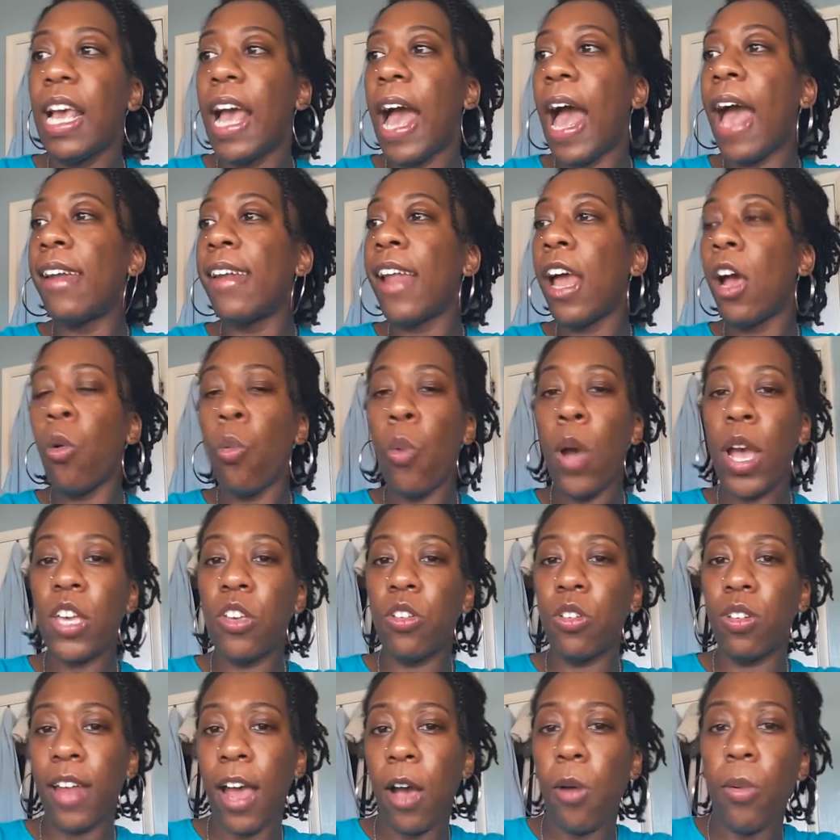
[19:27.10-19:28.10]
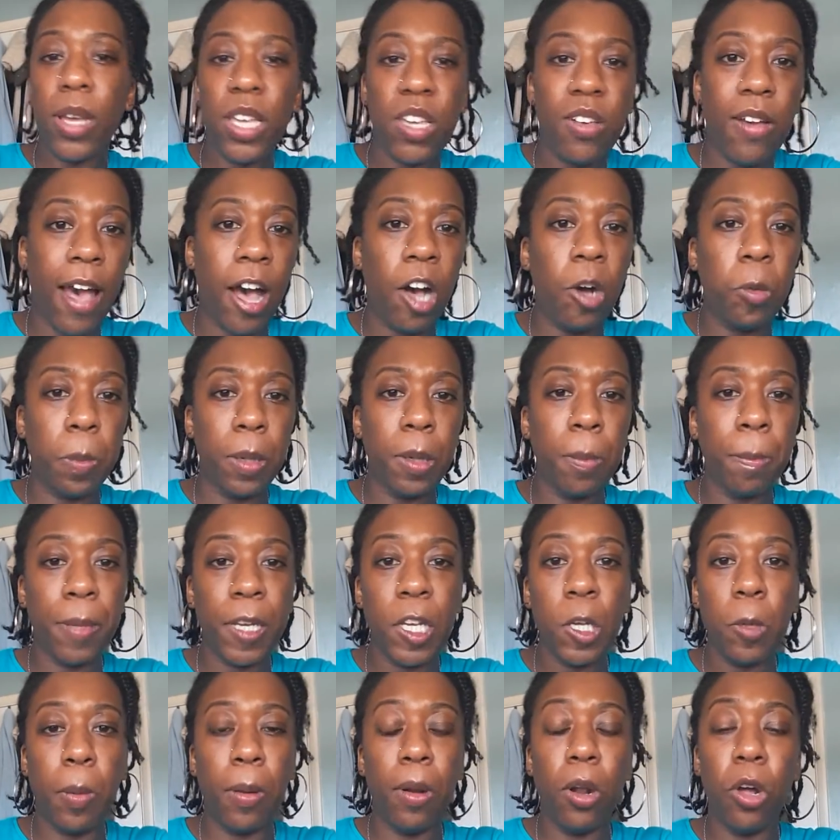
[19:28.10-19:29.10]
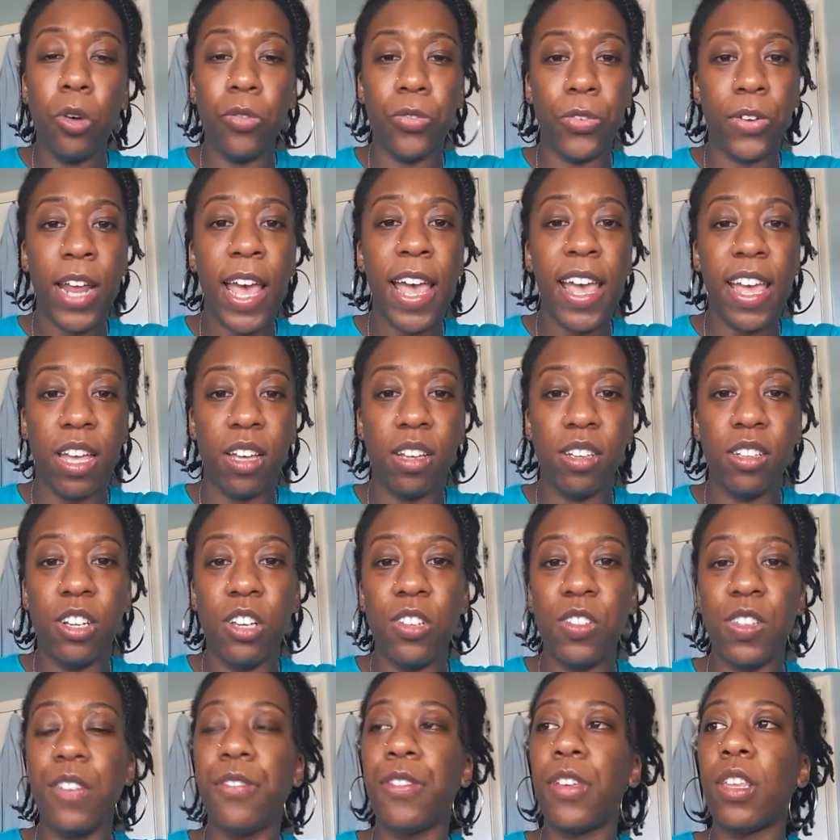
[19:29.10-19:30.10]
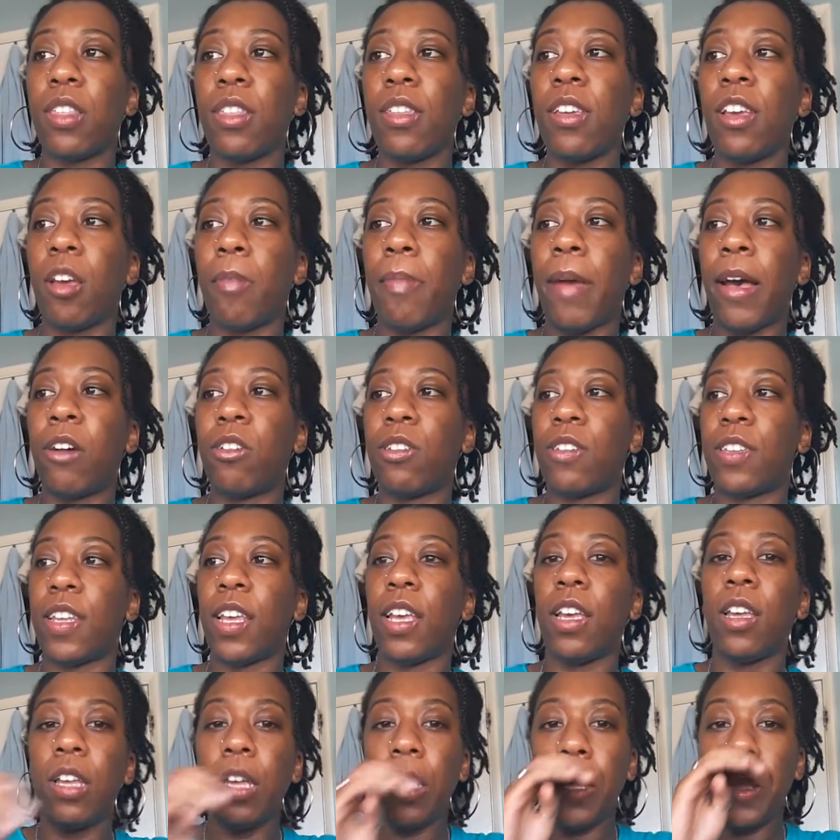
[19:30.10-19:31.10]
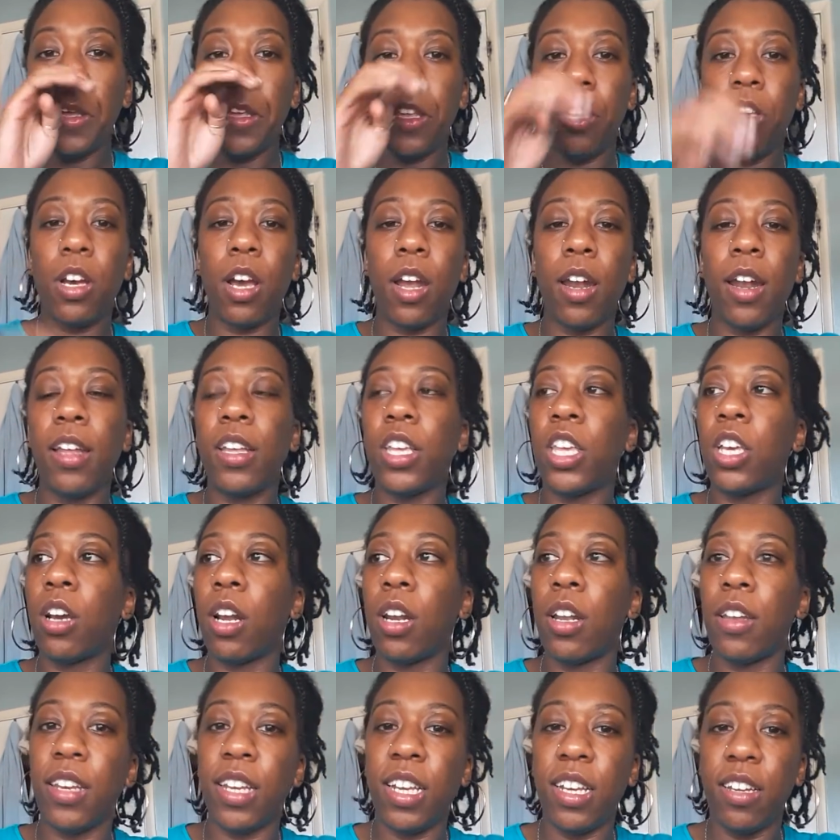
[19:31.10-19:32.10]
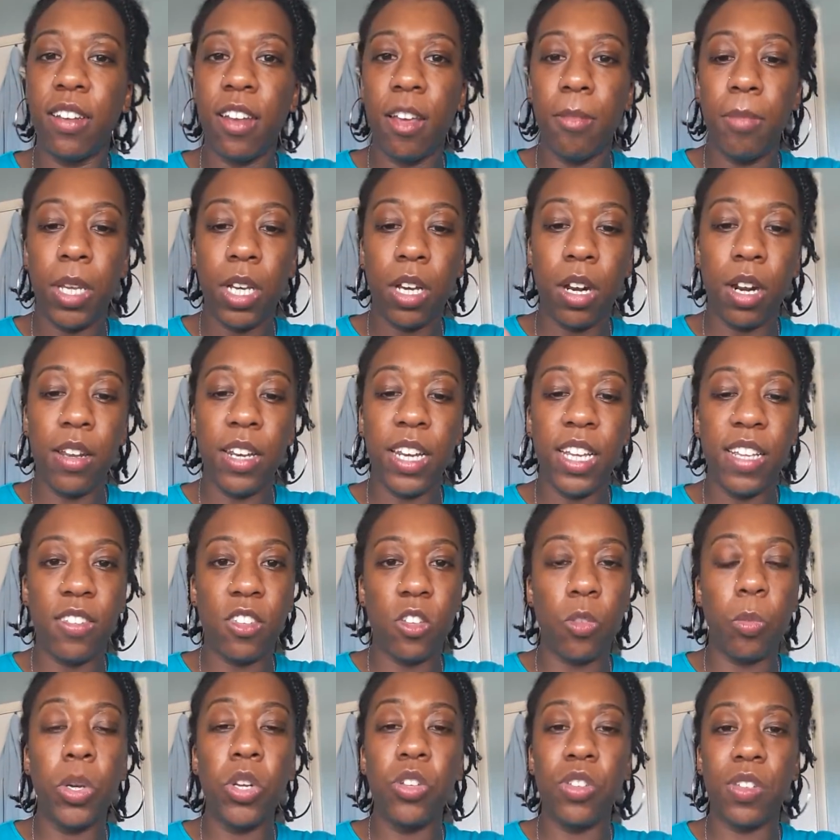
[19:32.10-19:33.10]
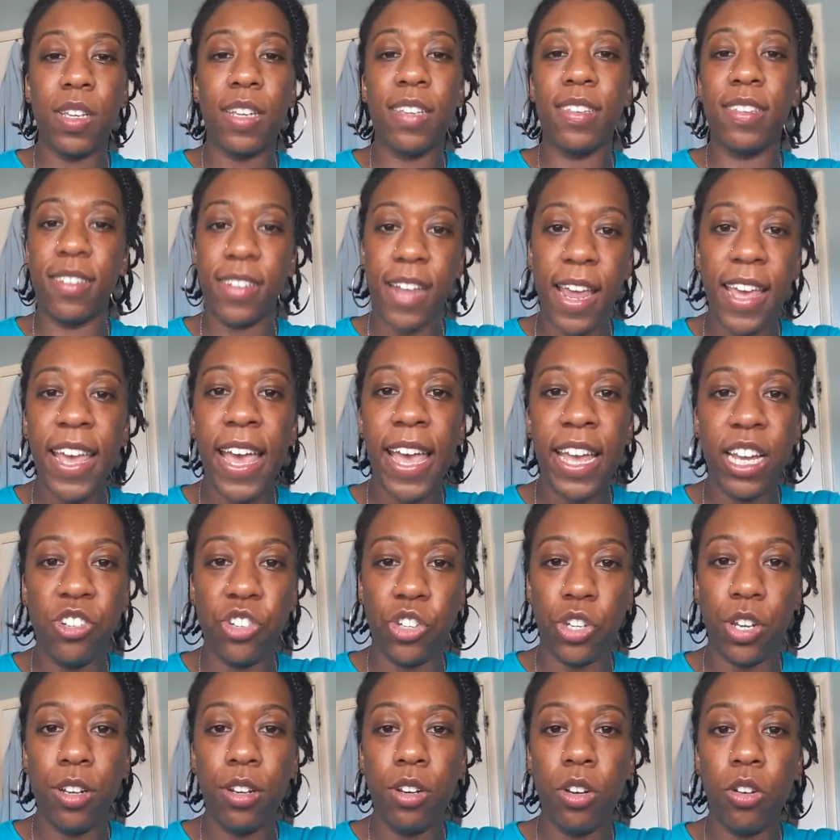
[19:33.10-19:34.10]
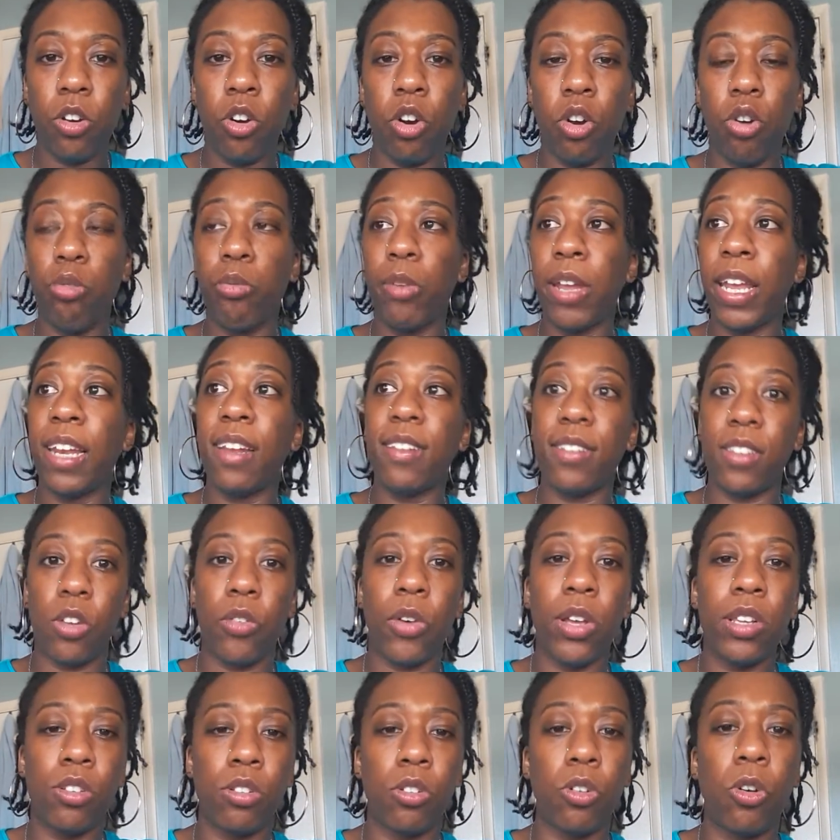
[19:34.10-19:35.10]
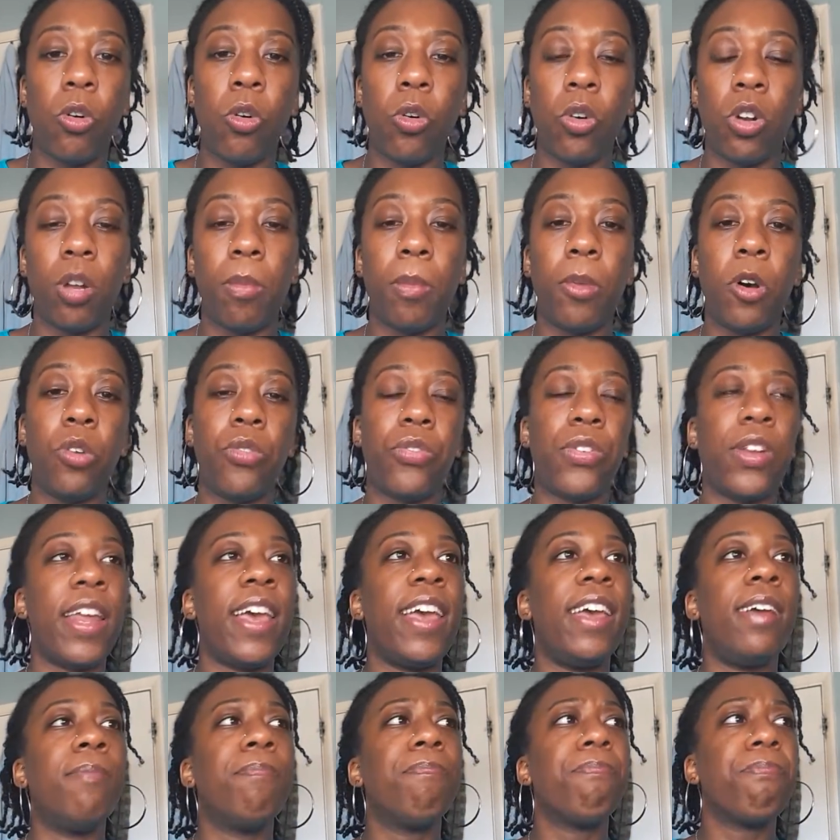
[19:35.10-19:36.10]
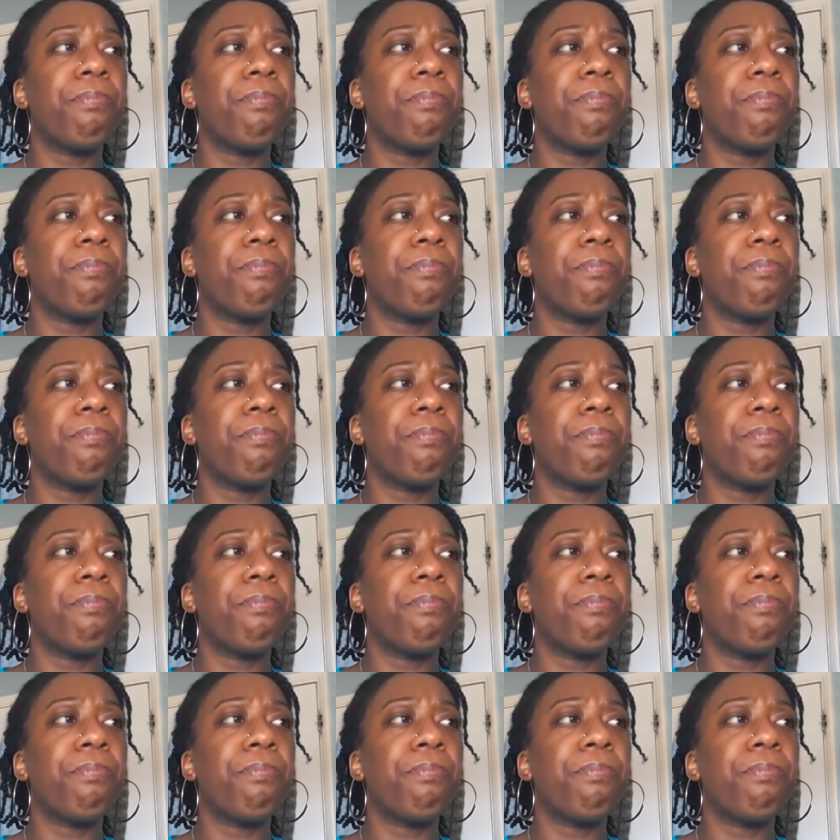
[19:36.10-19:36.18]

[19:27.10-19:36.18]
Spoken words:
And that way you're helping people over there. Because if you think about it, you're gonna need someone who's an estate agent or a realtor, as to call them, over there.